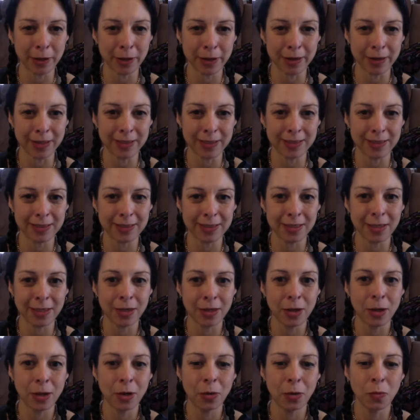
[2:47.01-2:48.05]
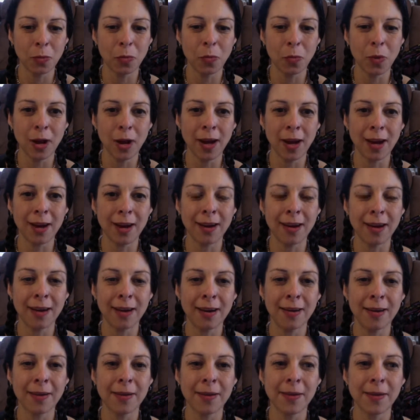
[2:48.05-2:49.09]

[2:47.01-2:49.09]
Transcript: part where